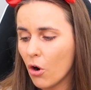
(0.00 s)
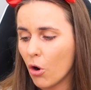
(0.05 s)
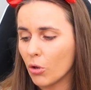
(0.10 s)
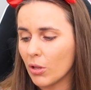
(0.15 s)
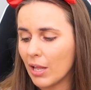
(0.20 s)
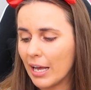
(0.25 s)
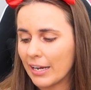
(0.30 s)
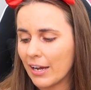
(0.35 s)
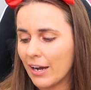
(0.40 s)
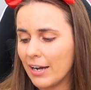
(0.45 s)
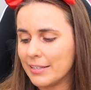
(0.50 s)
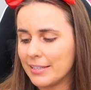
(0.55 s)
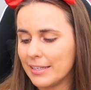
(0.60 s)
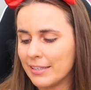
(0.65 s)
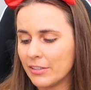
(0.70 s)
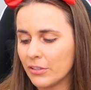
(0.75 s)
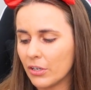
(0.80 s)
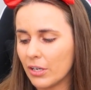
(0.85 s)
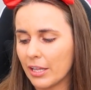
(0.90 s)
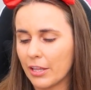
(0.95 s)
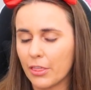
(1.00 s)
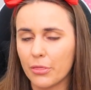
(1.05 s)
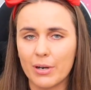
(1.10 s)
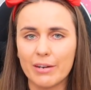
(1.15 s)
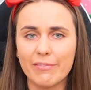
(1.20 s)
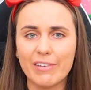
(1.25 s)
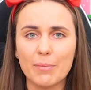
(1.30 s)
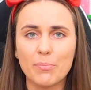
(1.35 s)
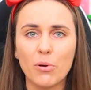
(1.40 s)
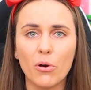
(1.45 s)
or like I did and got like
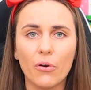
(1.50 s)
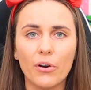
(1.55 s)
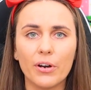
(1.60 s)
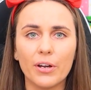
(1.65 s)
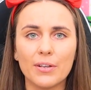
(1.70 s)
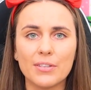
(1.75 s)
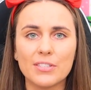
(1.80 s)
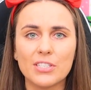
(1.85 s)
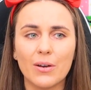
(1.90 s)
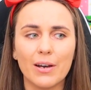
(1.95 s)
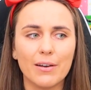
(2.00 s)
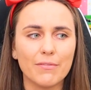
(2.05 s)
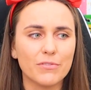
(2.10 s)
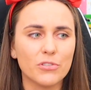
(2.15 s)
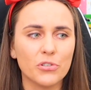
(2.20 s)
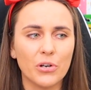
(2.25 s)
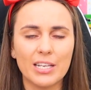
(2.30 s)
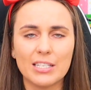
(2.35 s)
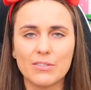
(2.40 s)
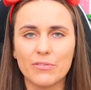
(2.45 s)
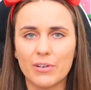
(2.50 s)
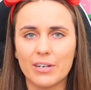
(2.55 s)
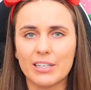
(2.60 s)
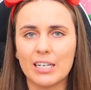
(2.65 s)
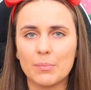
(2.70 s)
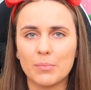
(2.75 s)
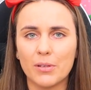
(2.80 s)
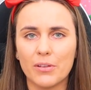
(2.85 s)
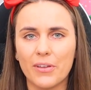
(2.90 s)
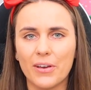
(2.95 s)
3 Vaporeon, so I've transferred a
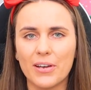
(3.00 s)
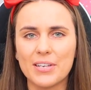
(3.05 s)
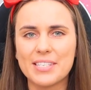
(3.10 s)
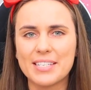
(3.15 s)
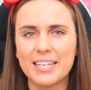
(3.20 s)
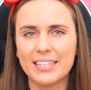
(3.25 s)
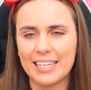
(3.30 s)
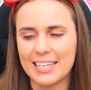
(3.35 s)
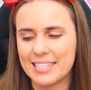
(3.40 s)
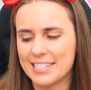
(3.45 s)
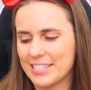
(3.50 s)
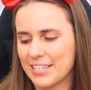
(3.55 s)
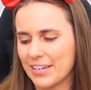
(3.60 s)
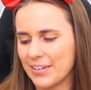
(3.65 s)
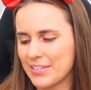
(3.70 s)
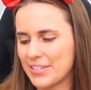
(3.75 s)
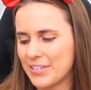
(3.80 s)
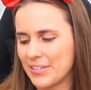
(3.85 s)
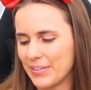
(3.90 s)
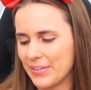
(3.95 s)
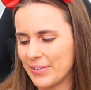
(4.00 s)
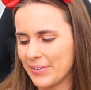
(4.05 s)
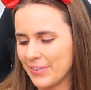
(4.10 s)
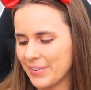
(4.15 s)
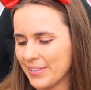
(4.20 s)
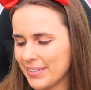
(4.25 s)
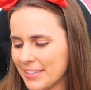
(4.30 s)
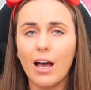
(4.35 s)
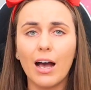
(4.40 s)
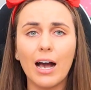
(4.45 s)
couple of those to Let's Go
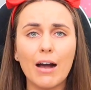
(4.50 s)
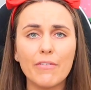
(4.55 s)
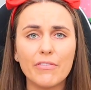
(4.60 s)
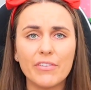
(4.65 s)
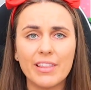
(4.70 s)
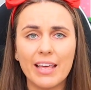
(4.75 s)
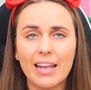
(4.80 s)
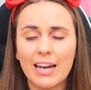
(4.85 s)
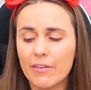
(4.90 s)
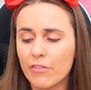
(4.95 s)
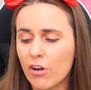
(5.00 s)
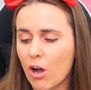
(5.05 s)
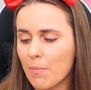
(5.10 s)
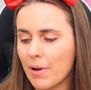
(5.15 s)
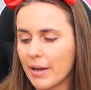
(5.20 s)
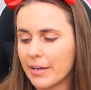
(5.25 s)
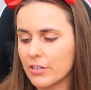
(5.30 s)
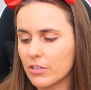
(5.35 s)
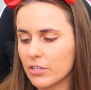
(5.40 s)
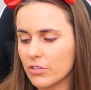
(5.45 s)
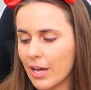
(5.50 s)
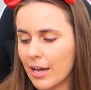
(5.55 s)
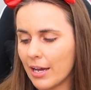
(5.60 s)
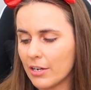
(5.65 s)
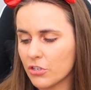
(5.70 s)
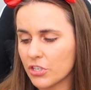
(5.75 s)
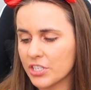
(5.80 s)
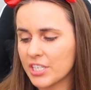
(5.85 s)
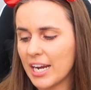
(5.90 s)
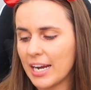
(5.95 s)
too. After that, I've got my
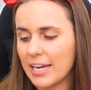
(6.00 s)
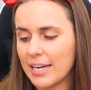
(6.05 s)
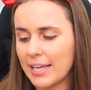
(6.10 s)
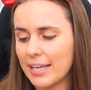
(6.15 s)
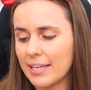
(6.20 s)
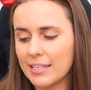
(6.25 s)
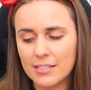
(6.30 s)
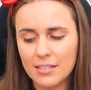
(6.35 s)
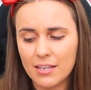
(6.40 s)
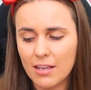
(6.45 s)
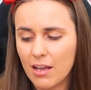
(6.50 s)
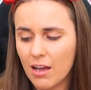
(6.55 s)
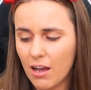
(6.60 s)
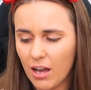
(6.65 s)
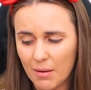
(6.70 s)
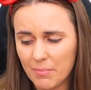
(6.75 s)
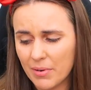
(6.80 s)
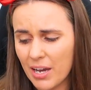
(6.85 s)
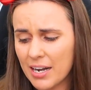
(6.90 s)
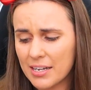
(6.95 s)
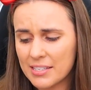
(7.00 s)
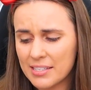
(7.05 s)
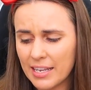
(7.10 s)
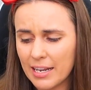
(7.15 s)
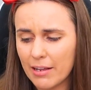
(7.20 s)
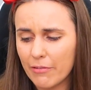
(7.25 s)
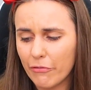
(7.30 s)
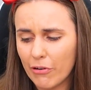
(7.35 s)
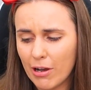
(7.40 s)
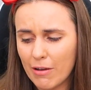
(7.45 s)
Dratinis. I'm kind of
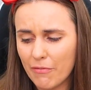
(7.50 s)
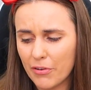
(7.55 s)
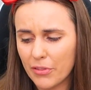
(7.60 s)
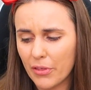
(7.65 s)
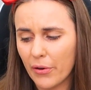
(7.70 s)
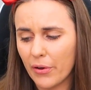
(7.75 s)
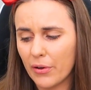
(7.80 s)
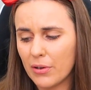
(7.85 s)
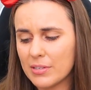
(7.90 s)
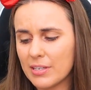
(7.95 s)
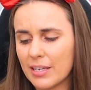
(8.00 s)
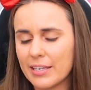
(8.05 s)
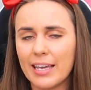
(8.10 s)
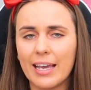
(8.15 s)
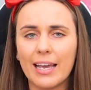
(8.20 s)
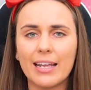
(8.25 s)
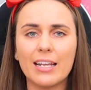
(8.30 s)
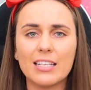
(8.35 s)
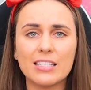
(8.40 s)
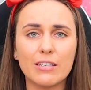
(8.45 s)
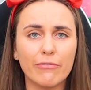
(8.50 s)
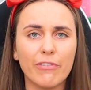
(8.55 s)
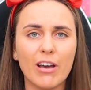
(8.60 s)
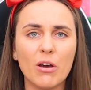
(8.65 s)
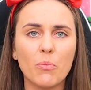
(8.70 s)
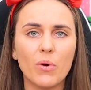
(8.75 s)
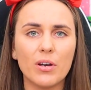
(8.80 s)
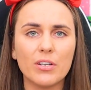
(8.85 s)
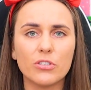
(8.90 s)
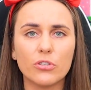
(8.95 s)
sitting fine for those. Again, it's a
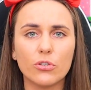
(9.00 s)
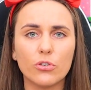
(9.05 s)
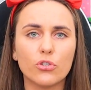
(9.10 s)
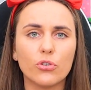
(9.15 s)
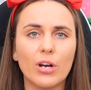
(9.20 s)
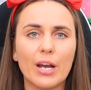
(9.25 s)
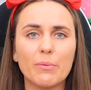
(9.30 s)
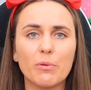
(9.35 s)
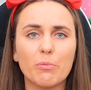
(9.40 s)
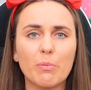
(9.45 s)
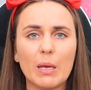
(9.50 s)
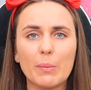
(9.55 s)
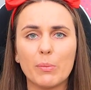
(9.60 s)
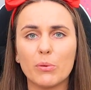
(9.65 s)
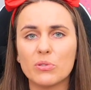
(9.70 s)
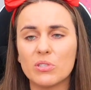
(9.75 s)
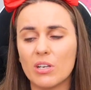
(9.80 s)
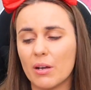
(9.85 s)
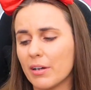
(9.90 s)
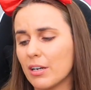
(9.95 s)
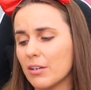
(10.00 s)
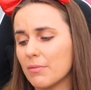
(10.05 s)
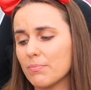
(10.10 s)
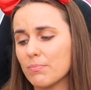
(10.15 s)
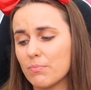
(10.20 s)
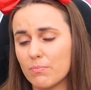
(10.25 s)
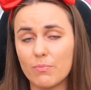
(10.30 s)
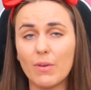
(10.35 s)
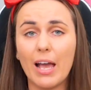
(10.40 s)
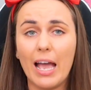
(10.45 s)
fun one to trade with people, so I'm going to
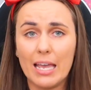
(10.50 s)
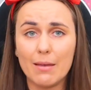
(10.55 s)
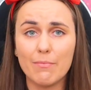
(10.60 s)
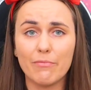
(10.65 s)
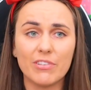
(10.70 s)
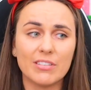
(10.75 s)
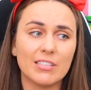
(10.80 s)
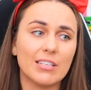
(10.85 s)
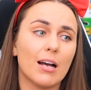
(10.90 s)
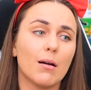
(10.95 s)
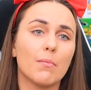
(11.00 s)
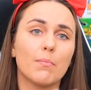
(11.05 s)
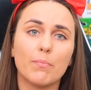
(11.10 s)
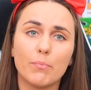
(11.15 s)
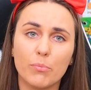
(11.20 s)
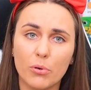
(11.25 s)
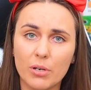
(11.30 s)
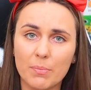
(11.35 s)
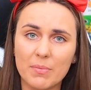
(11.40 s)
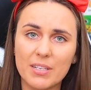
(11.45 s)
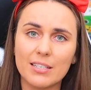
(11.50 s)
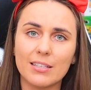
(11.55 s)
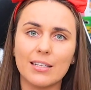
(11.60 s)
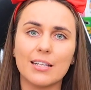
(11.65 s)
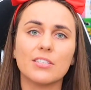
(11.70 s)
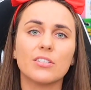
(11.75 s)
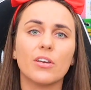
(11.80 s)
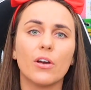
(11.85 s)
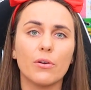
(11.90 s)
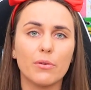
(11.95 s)
aim for some, put them into
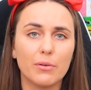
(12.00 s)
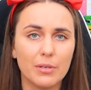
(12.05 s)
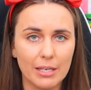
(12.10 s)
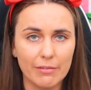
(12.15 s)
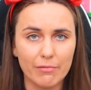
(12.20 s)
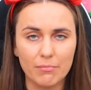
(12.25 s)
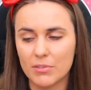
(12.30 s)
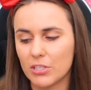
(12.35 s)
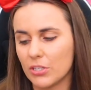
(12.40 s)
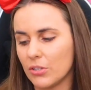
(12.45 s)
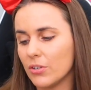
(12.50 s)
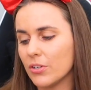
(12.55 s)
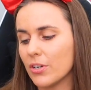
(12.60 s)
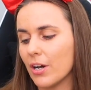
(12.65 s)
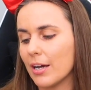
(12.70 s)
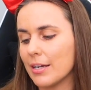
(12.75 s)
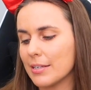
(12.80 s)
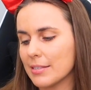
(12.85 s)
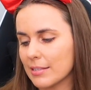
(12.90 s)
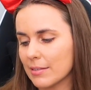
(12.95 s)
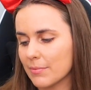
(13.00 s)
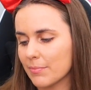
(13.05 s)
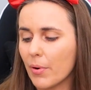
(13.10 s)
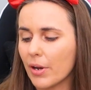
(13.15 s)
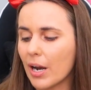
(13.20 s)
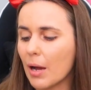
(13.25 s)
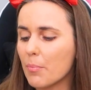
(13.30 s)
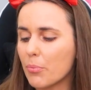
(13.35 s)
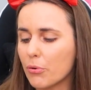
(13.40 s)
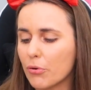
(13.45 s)
Let's Go, give them to you guys.
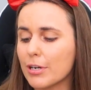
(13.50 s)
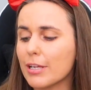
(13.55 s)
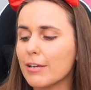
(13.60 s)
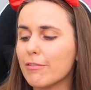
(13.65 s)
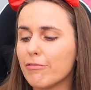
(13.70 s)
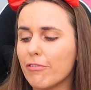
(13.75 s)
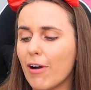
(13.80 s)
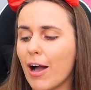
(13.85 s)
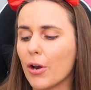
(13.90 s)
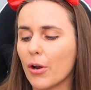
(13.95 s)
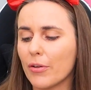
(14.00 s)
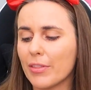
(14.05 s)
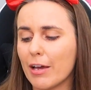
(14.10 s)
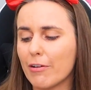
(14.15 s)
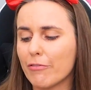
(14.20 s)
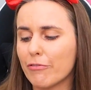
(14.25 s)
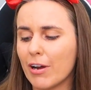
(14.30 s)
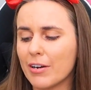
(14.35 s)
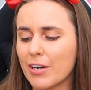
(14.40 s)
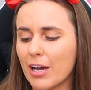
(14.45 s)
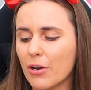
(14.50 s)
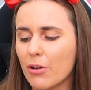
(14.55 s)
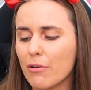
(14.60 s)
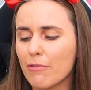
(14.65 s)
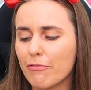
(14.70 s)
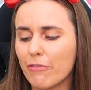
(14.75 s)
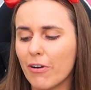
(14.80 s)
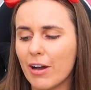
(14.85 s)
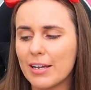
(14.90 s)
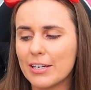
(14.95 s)
But I'm pretty fine on that front. I
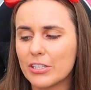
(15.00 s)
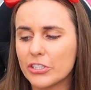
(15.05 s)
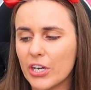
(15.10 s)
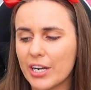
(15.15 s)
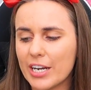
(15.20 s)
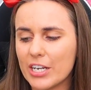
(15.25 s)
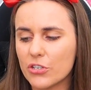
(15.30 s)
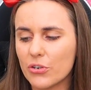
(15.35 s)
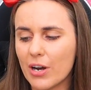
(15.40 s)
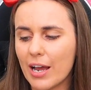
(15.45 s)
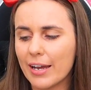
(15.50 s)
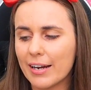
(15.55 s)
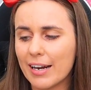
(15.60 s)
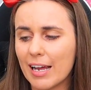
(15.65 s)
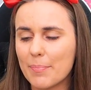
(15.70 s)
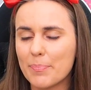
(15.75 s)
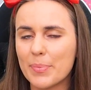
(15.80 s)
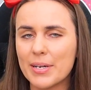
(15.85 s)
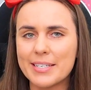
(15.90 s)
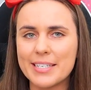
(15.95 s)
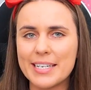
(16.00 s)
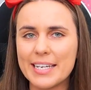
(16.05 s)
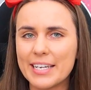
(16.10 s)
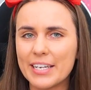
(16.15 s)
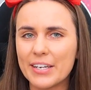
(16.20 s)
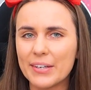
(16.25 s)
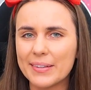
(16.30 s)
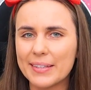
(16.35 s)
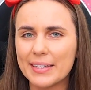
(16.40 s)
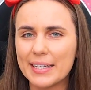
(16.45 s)
don't find Shiny Dragonite
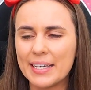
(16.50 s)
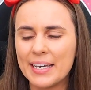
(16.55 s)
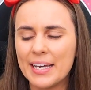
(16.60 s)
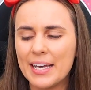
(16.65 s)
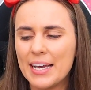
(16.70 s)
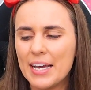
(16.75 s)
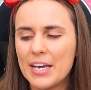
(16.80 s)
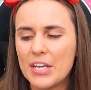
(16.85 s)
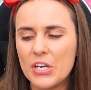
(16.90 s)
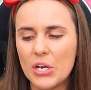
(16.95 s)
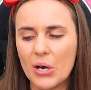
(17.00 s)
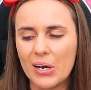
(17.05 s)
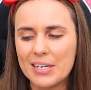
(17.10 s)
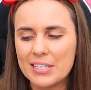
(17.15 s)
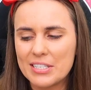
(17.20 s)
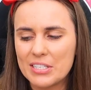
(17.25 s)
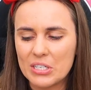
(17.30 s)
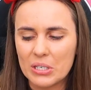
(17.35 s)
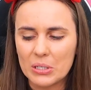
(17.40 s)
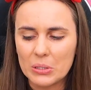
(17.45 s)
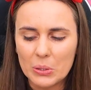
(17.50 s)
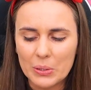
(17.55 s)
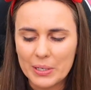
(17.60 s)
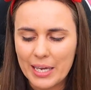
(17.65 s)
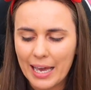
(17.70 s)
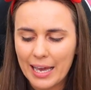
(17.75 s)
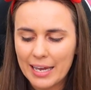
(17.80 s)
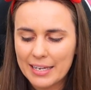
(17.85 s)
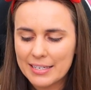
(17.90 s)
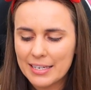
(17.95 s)
particularly nice to look
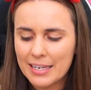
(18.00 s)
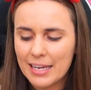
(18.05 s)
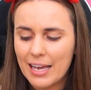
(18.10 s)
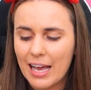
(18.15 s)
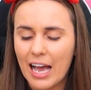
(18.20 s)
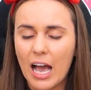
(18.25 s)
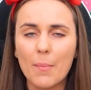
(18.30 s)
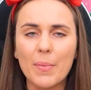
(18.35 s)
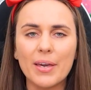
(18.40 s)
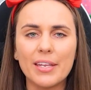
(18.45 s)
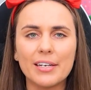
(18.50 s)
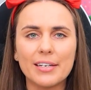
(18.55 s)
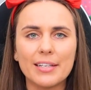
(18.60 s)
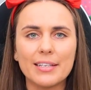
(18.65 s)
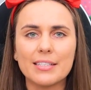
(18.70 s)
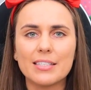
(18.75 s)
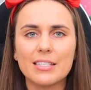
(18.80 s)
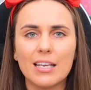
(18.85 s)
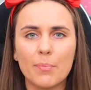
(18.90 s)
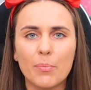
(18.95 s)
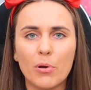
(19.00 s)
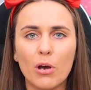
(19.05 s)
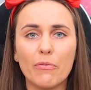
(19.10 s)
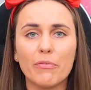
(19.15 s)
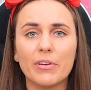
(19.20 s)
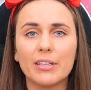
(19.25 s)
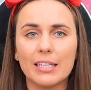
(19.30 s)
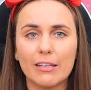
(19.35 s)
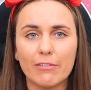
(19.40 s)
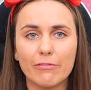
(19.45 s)
at. I mean, it is a
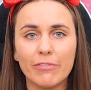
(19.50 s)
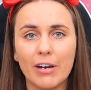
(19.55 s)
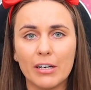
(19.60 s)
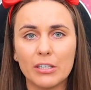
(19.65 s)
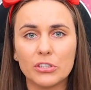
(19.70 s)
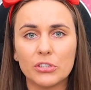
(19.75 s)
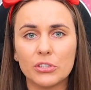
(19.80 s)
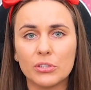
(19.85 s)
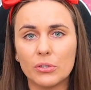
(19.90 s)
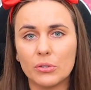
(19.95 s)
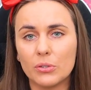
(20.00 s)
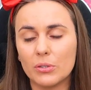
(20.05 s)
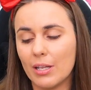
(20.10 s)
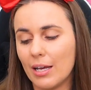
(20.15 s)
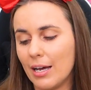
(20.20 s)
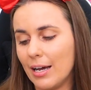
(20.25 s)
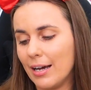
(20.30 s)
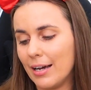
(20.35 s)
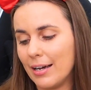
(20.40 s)
perfectly functional